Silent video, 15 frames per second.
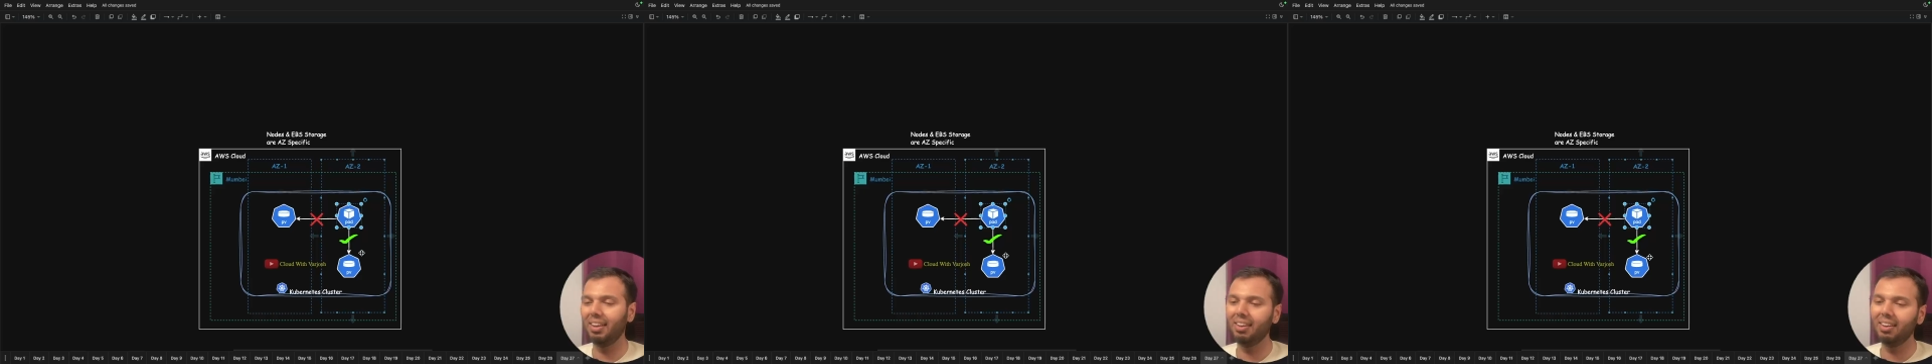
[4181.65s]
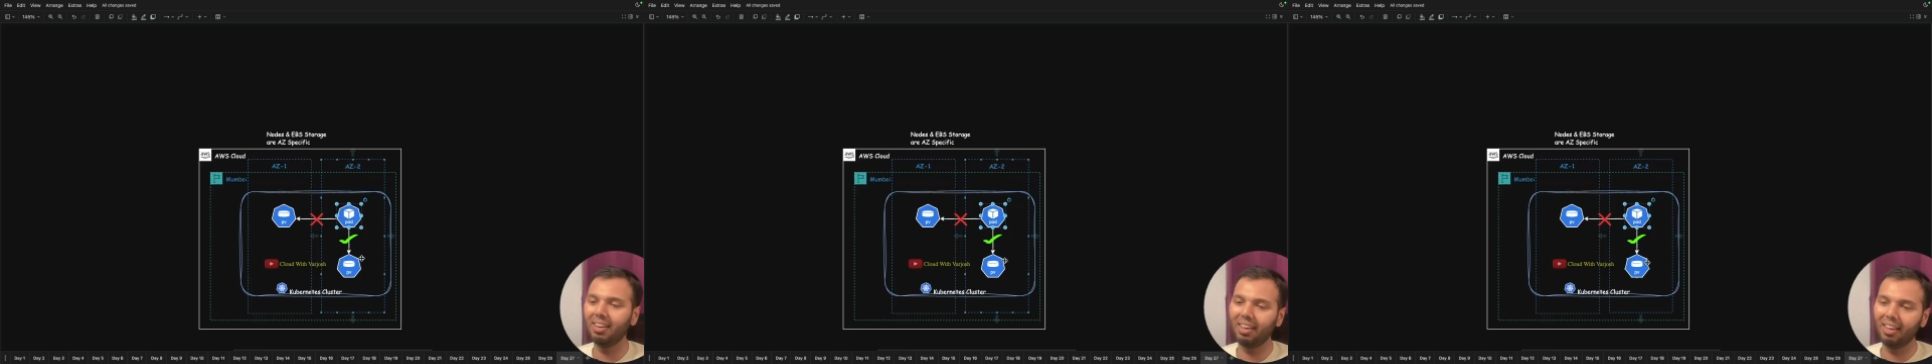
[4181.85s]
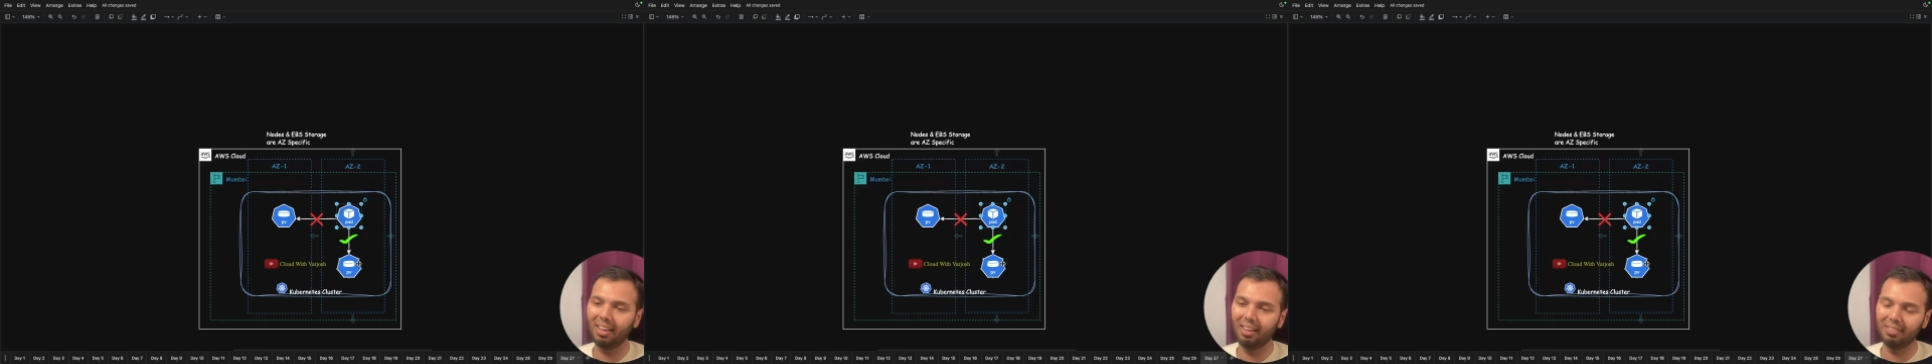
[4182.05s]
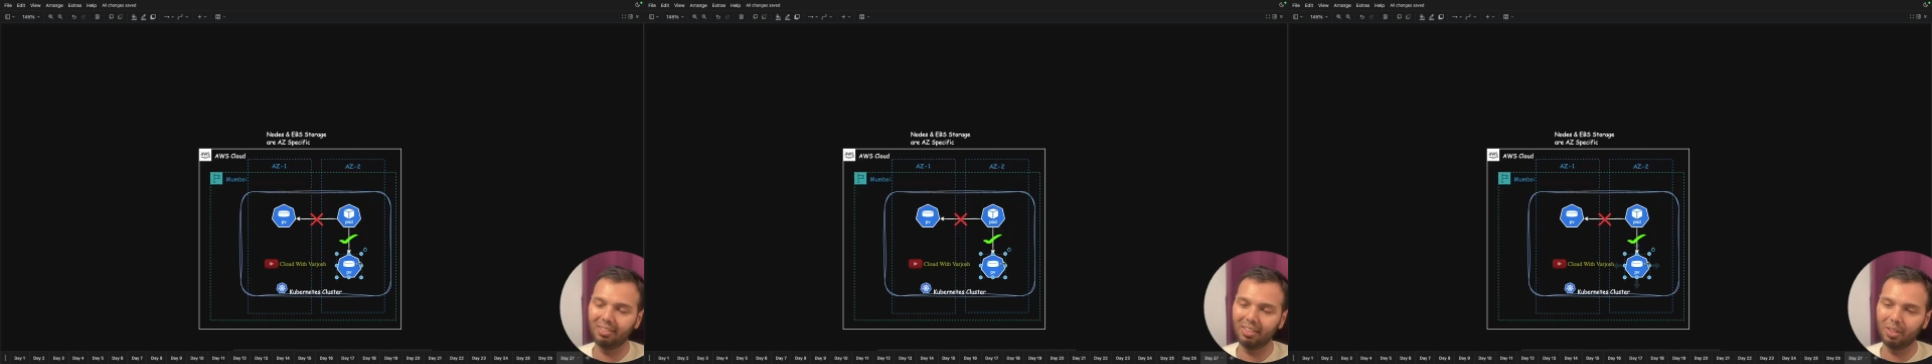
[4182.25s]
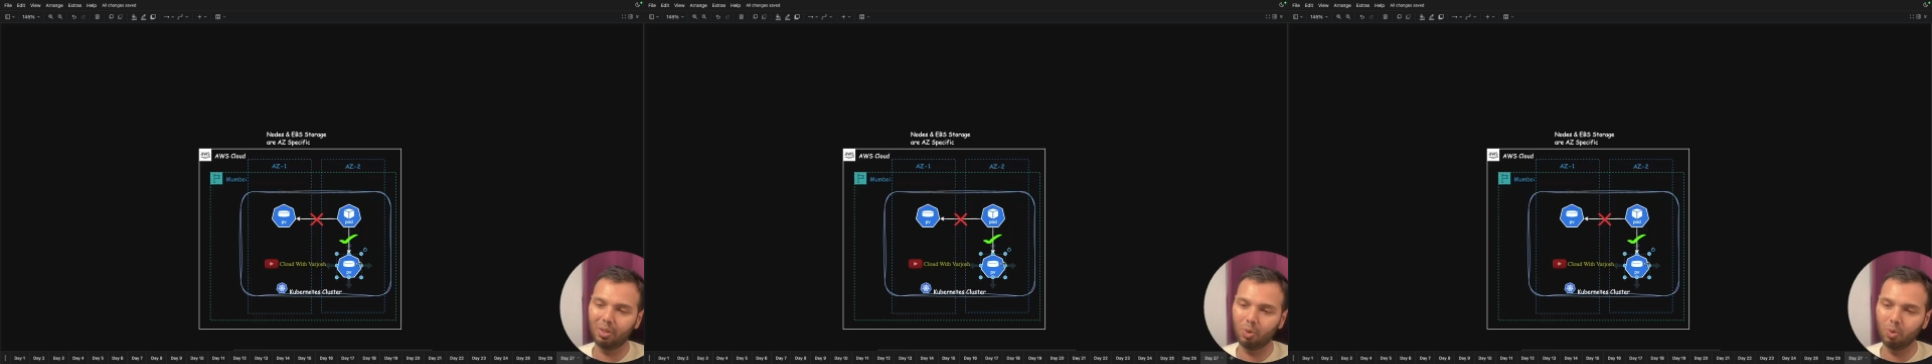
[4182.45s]
in
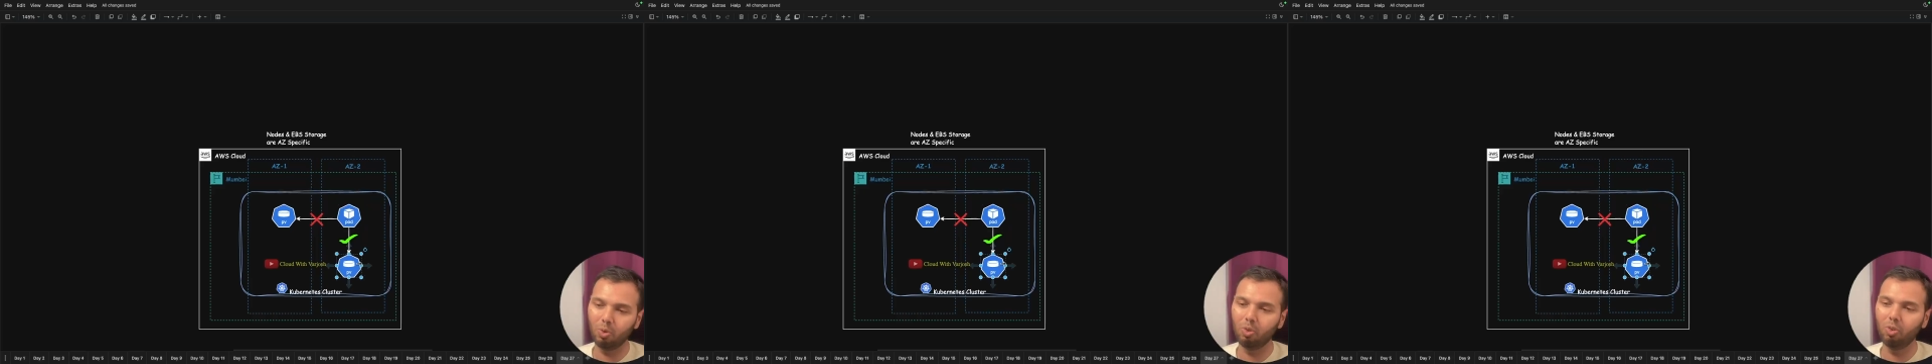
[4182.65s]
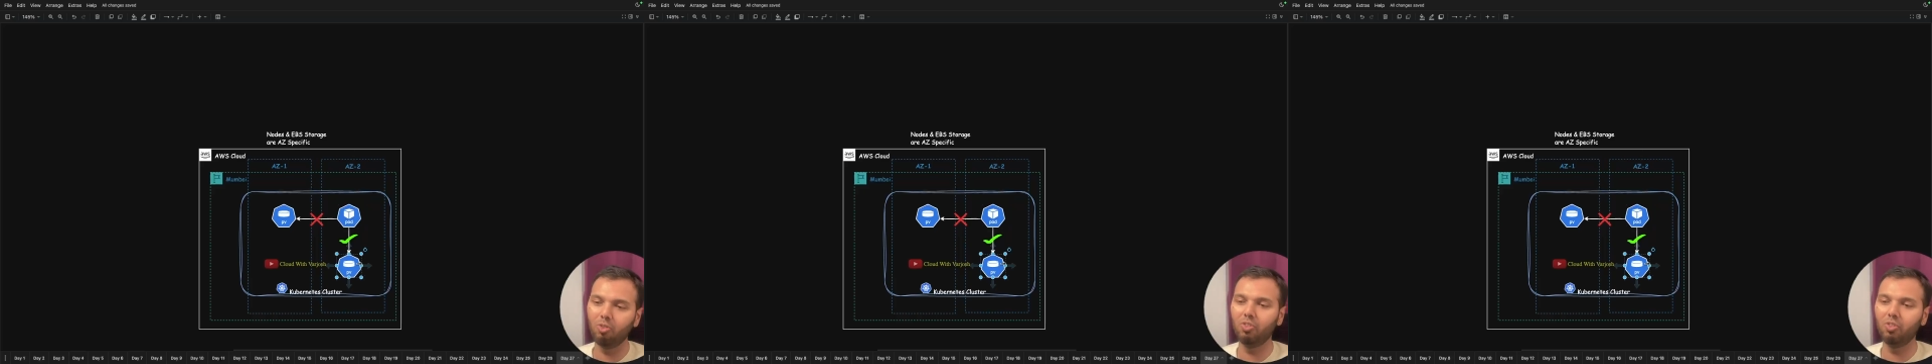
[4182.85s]
AZ2,